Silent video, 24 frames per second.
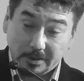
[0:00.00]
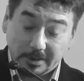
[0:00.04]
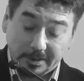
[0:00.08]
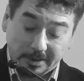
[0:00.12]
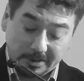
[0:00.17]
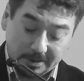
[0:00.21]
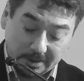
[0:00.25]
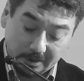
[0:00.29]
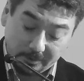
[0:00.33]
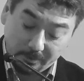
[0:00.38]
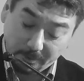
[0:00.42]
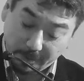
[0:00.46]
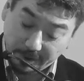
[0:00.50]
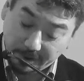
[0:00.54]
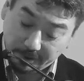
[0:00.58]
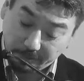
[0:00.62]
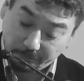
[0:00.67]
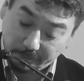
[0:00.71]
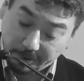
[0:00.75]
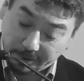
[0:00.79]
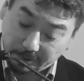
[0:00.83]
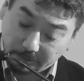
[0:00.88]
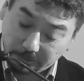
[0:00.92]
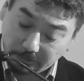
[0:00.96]
It can
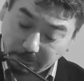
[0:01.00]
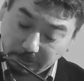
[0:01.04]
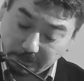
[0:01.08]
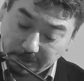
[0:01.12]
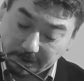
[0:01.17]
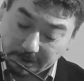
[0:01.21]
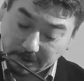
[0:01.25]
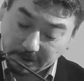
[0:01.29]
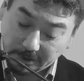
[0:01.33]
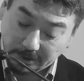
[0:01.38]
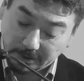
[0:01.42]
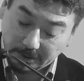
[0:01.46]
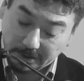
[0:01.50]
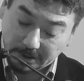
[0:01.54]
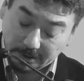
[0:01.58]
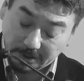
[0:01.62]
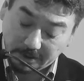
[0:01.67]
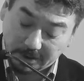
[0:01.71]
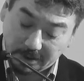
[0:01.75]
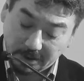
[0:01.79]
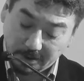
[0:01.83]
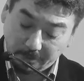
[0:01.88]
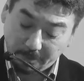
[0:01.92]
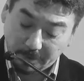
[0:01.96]
mean recruiting
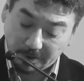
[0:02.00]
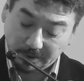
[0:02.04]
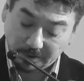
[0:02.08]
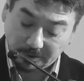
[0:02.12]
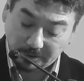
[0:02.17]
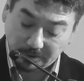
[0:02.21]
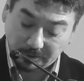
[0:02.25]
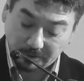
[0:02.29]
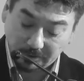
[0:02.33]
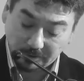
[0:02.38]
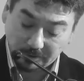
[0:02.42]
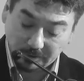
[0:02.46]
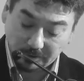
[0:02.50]
and keeping